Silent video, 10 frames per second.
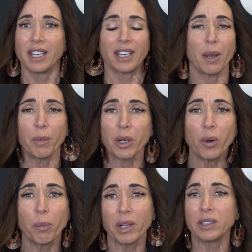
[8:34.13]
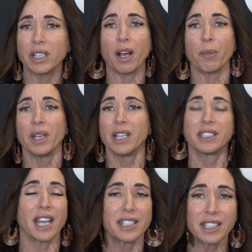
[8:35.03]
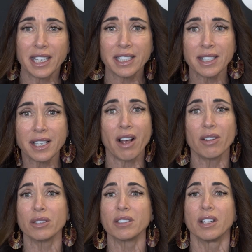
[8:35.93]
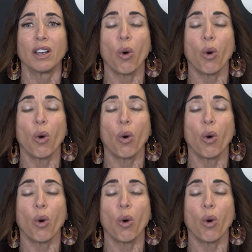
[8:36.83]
chemical buildup, dead skin cells,